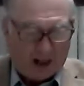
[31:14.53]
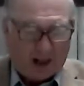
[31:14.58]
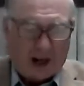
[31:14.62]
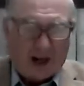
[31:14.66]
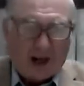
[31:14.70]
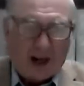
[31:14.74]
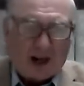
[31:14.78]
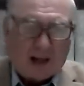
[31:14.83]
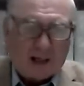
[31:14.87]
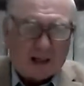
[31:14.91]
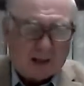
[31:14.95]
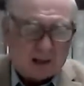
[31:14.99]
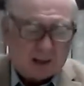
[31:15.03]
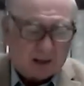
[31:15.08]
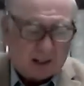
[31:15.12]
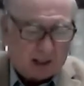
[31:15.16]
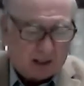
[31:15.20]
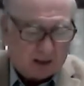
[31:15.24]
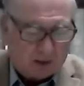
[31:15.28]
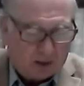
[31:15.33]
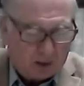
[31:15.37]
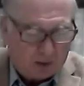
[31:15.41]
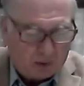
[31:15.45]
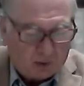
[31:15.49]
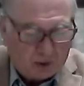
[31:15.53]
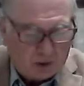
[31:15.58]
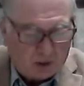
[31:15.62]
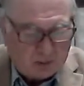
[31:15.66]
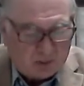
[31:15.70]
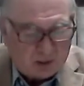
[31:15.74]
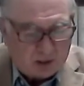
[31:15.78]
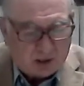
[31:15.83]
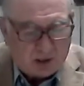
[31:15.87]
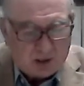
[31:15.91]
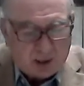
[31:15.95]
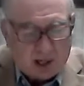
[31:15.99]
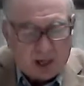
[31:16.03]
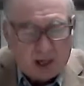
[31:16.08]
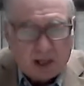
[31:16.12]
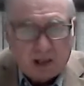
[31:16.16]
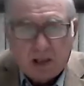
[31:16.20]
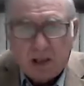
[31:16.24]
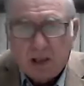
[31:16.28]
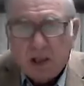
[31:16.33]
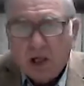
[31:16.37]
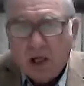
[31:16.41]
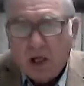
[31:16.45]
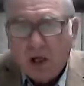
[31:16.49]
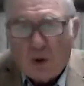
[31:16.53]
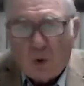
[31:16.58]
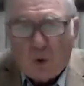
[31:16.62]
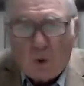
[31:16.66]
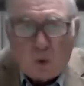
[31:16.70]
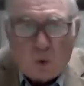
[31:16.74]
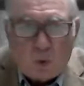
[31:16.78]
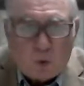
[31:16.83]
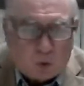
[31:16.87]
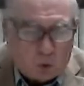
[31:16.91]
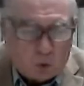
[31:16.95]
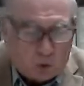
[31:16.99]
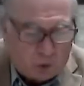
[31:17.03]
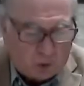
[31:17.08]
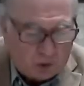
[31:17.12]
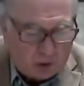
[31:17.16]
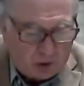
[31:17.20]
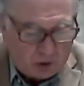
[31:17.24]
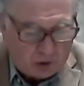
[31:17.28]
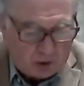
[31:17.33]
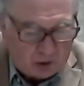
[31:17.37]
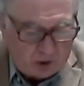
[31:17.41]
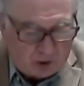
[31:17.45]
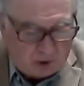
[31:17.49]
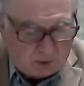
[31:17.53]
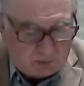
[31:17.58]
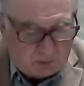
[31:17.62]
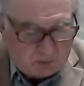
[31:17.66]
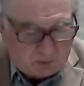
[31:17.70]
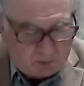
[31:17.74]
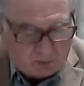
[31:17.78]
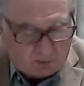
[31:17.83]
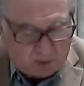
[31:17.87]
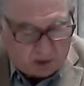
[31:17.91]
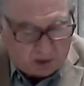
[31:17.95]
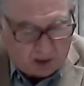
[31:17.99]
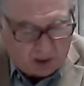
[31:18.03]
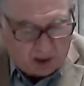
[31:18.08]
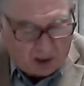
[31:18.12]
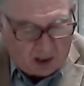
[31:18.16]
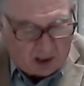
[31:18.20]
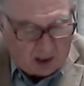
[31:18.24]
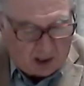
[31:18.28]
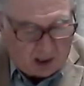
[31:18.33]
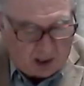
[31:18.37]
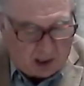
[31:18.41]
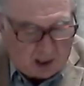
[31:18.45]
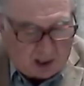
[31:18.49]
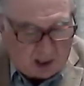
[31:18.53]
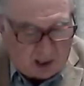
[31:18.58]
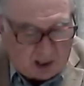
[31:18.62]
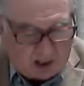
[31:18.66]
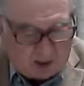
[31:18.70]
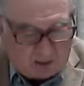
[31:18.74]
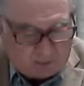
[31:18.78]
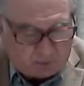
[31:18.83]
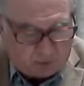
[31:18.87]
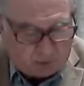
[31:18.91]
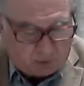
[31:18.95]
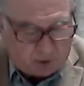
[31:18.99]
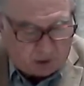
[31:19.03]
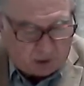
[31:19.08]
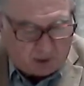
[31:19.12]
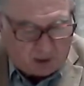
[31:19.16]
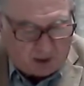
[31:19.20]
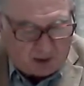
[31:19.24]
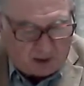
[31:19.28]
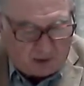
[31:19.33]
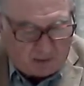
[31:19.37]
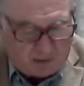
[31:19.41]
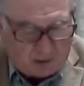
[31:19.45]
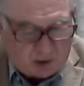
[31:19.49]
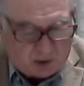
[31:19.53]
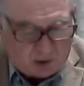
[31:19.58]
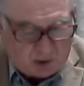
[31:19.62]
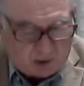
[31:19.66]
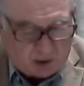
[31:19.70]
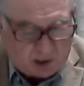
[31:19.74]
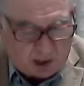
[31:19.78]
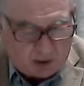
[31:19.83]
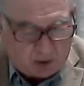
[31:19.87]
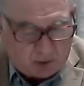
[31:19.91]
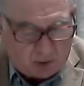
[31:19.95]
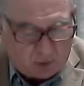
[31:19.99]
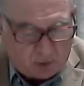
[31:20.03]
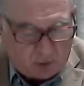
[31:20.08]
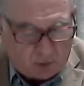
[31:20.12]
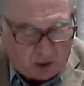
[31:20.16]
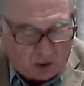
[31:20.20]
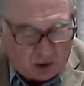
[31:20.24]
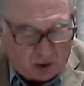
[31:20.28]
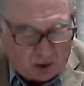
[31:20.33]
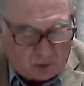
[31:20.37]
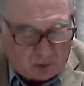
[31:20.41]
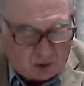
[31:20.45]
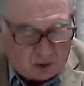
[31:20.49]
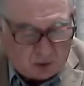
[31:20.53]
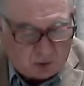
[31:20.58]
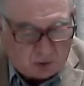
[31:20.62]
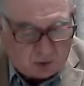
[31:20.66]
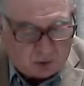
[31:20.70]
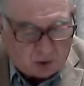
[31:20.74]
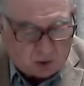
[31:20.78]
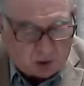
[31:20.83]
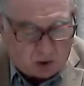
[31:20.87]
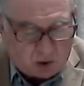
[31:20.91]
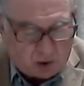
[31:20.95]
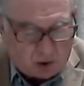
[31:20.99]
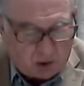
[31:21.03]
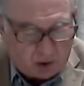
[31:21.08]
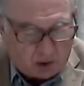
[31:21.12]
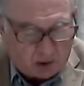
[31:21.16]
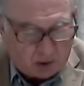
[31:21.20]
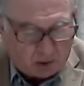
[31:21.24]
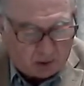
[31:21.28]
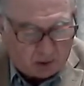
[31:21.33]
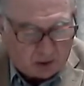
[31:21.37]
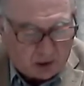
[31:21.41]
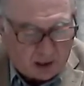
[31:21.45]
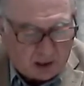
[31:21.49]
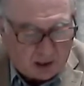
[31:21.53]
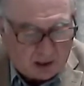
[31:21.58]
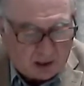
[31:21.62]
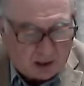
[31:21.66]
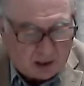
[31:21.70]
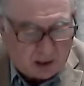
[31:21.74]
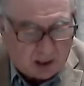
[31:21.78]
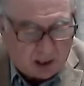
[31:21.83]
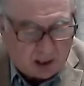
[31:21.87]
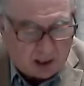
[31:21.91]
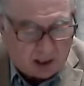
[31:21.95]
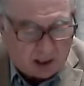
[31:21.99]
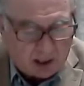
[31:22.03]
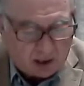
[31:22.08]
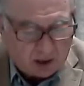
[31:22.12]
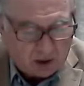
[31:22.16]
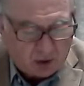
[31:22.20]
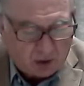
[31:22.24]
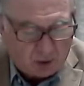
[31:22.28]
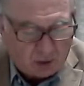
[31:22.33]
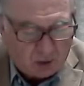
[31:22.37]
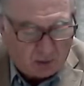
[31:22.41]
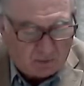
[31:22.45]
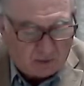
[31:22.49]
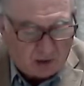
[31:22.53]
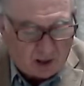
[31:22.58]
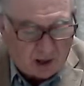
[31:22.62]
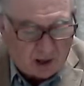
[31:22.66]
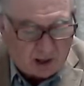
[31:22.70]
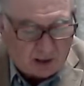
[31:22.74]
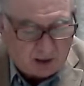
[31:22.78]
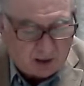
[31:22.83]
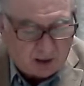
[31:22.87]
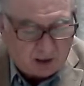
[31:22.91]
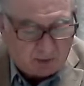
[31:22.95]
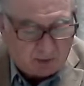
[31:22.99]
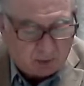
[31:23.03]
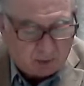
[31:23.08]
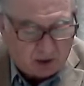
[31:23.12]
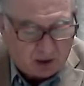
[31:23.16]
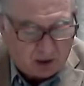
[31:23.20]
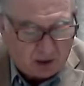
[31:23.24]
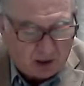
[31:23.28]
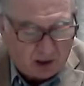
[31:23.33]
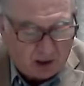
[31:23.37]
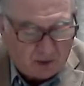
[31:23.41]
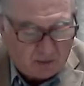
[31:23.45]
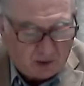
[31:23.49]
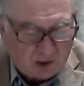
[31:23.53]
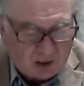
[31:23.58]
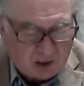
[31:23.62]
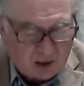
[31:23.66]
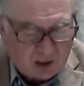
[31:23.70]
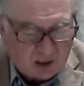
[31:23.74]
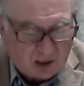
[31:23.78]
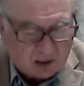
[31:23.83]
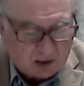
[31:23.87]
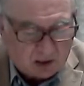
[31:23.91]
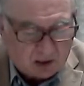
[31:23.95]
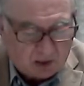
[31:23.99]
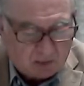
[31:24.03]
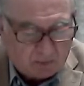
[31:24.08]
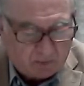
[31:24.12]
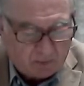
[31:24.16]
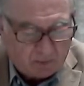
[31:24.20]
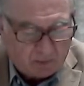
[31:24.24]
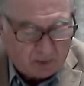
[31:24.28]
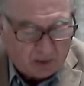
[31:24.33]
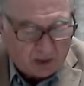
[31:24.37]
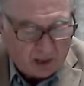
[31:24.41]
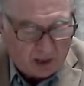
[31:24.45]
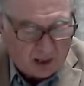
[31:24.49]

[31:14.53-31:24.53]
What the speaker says: And there are going to be 10 horns. Verse 12, the 10 horns which you saw are 10 kings who have not yet received a kingdom,